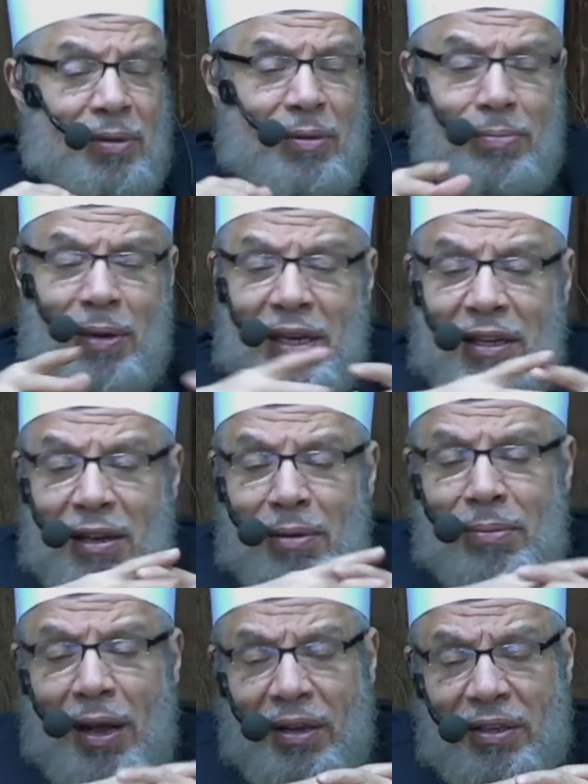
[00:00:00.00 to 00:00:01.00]
And I was
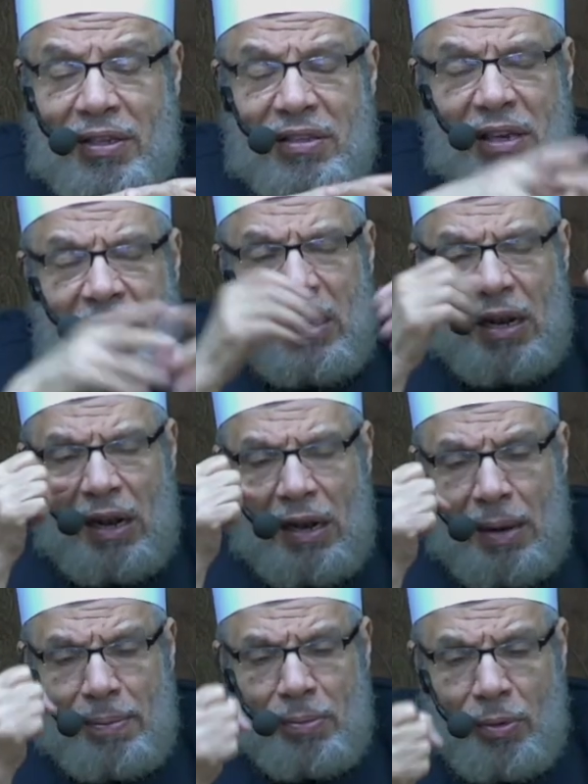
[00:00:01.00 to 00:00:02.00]
asked about something
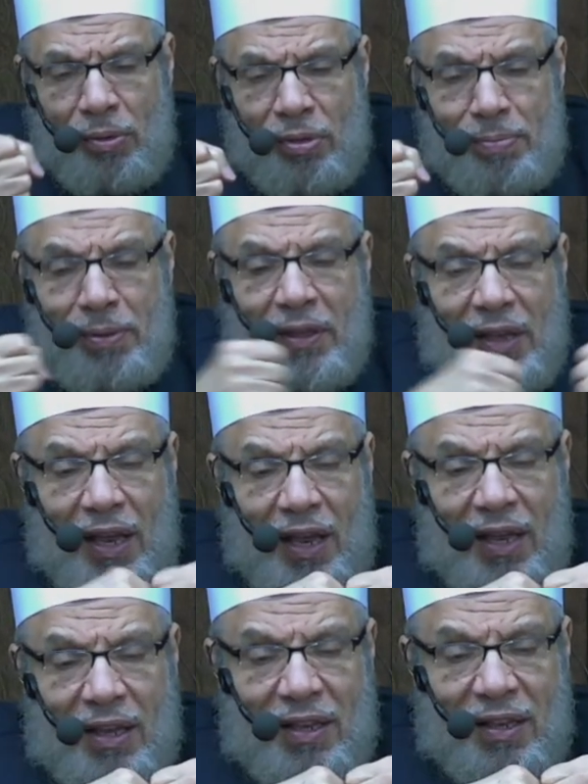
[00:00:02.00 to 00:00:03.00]
in the battle, I
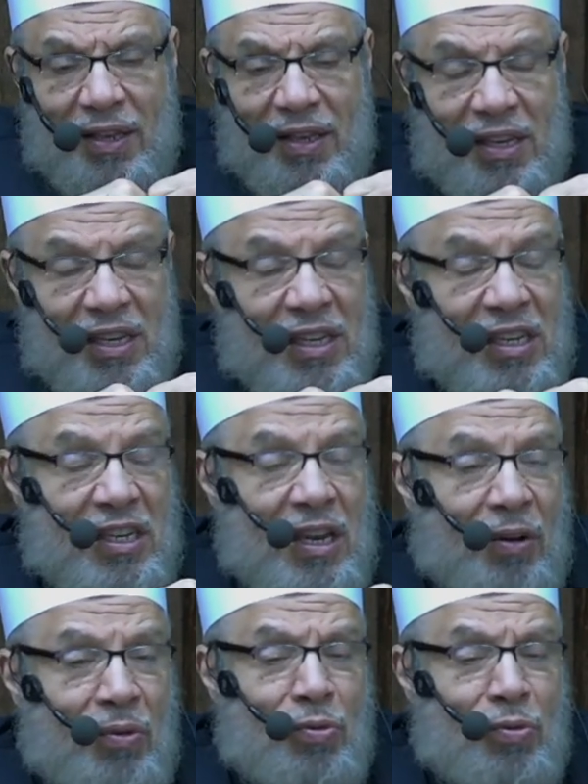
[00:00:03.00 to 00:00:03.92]
could not prove it.